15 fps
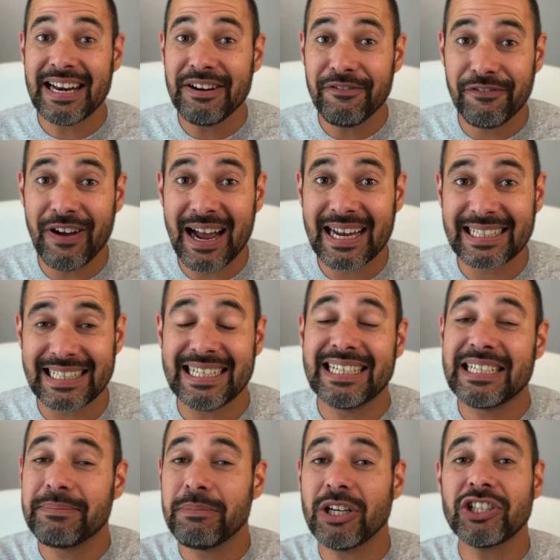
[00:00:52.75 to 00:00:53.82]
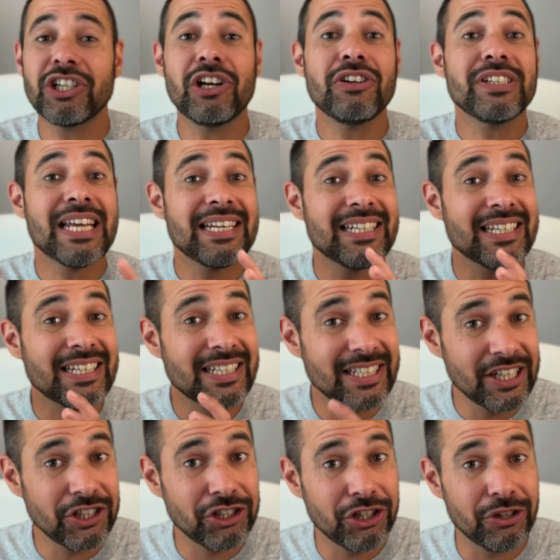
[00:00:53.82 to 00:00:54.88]
And in fact, it is musculotendinous
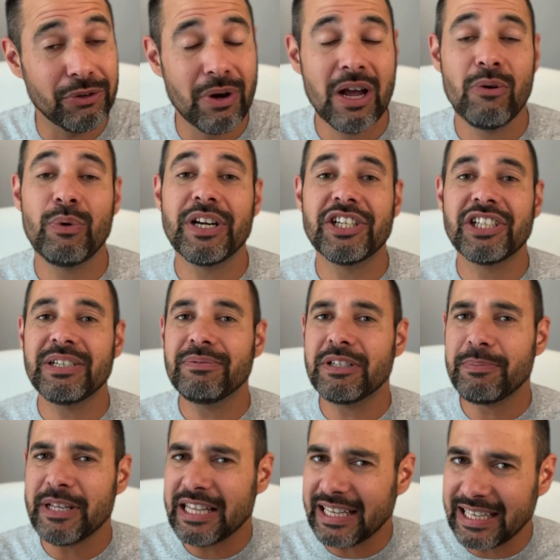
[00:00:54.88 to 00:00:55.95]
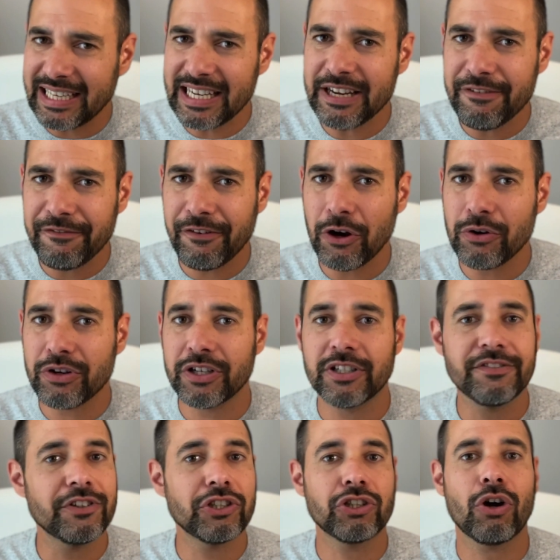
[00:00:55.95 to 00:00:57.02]
tissue which seems to be the key focus
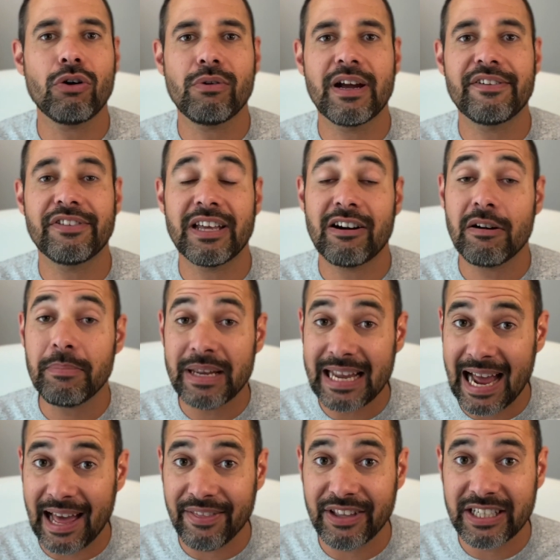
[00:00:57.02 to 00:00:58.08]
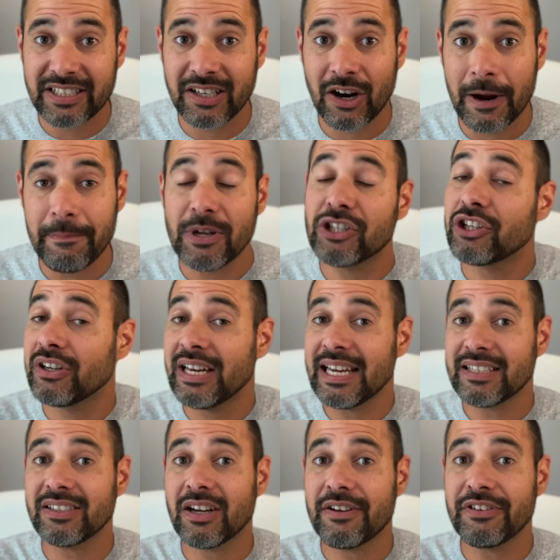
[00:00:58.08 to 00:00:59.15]
for shockwave therapy at this time. So
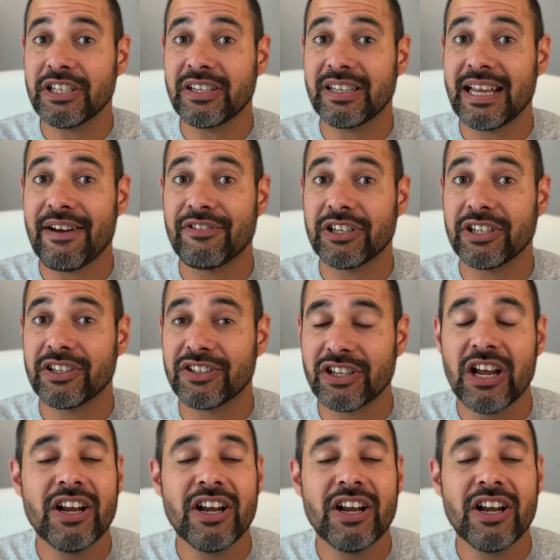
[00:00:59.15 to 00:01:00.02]
let's dive into the evidence,